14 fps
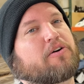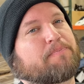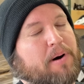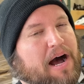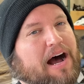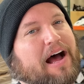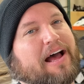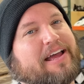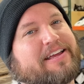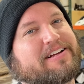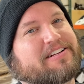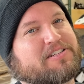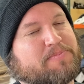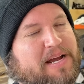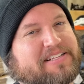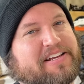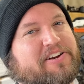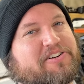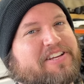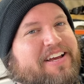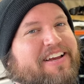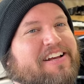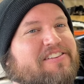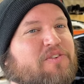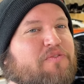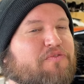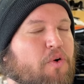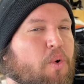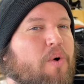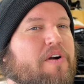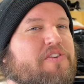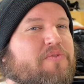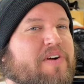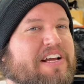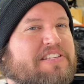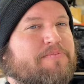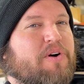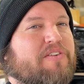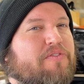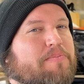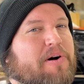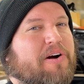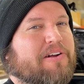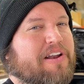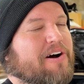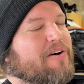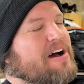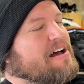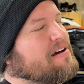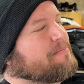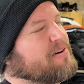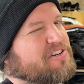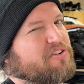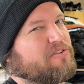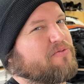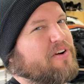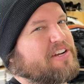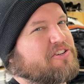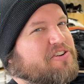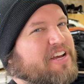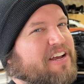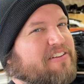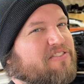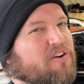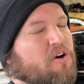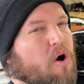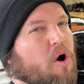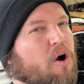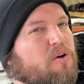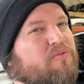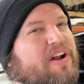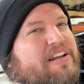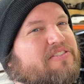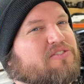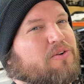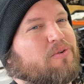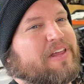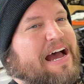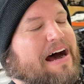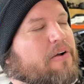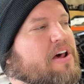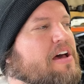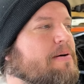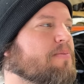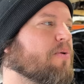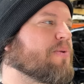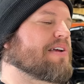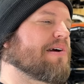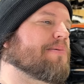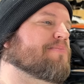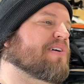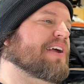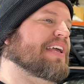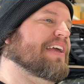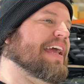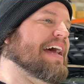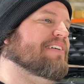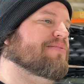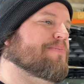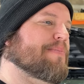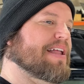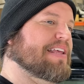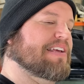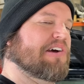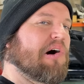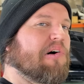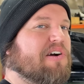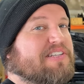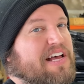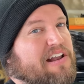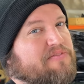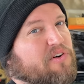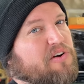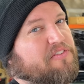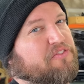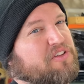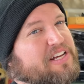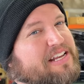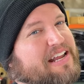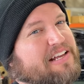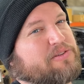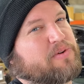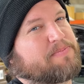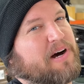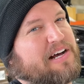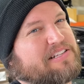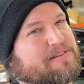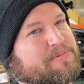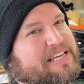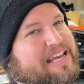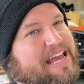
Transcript: buy spectator tickets for the race mode of a Pocono. Pretty sure the racer tickets are already sold out, but we are bringing as many cars out of our fleet as we possibly